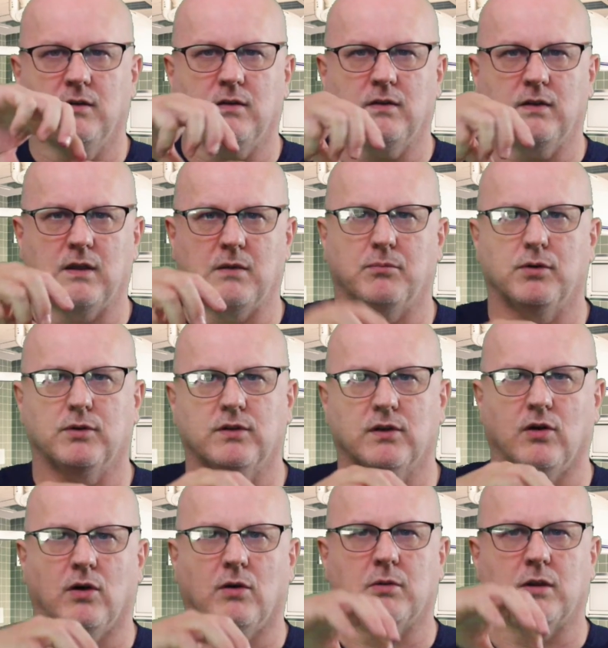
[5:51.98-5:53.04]
they put the
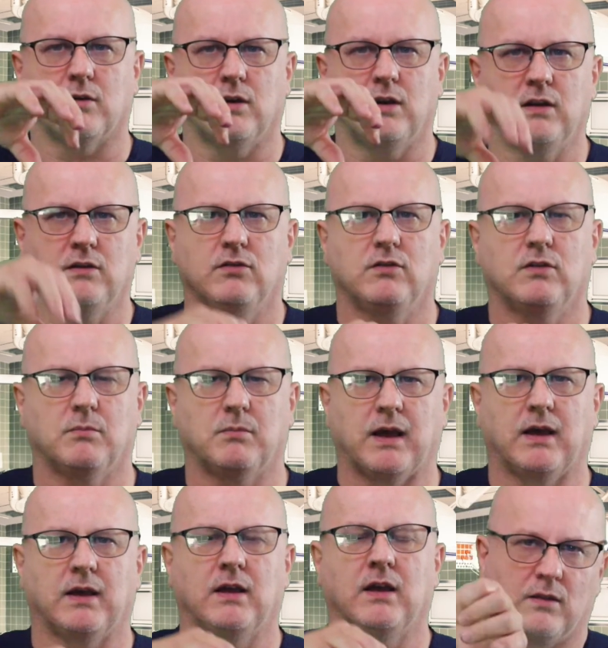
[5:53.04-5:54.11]
gallbladder into the
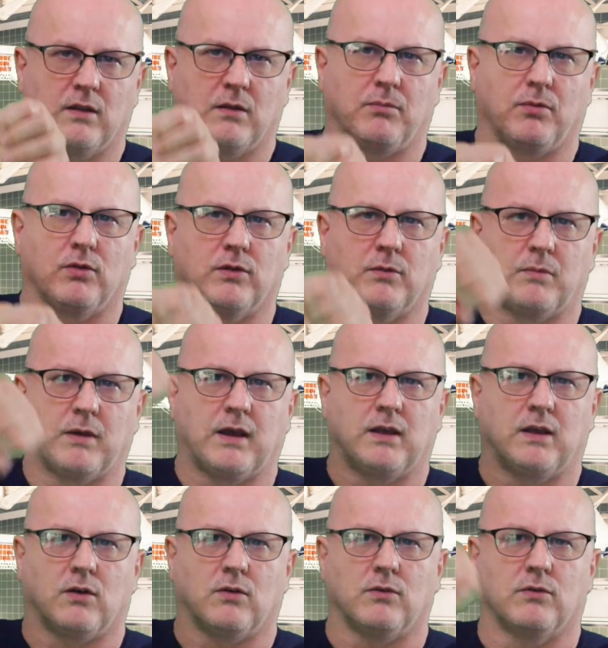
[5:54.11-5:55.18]
bag and they pull the
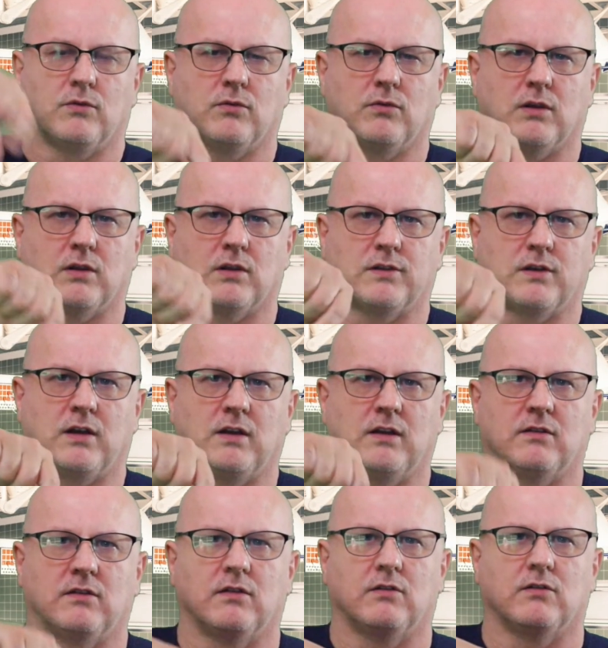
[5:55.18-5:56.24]
bag out through the little tiny
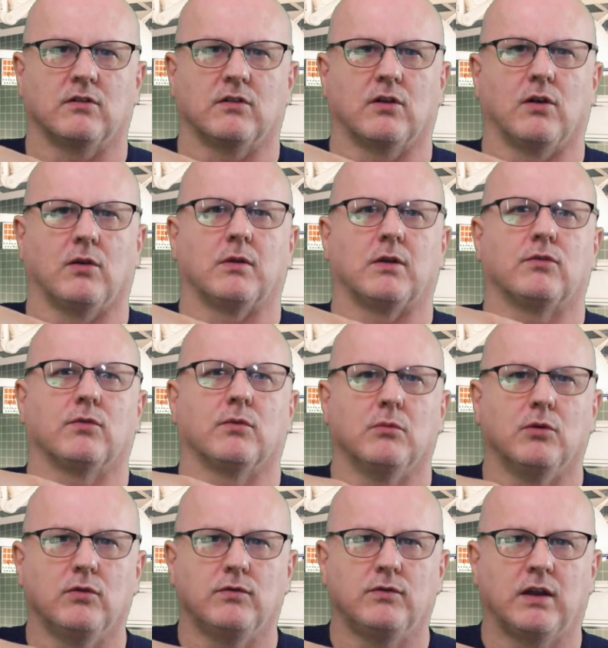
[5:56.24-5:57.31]
incision. The gallbladder is
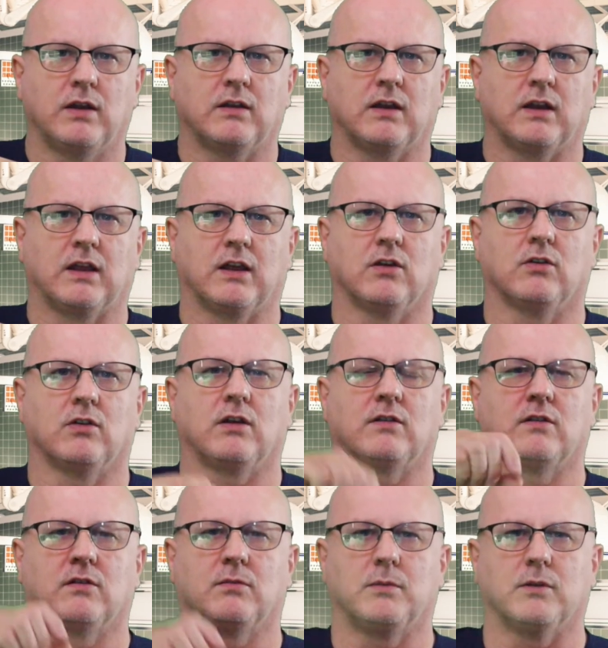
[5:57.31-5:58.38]
removed, taking care not
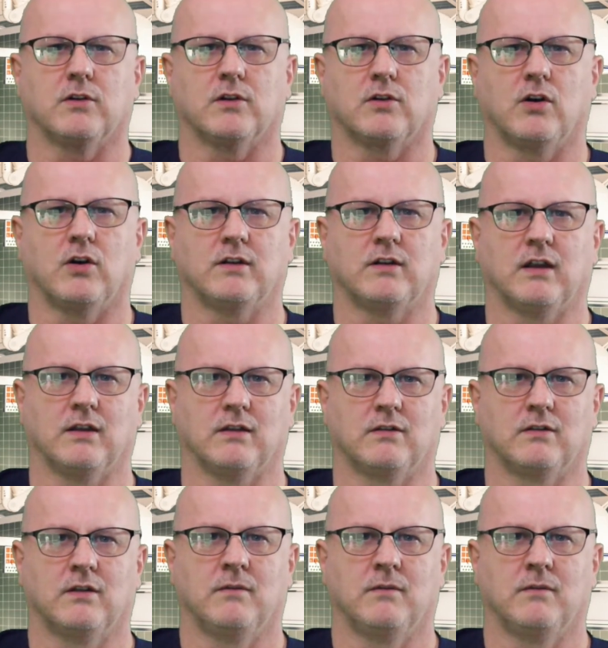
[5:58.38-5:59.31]
to spill the contents.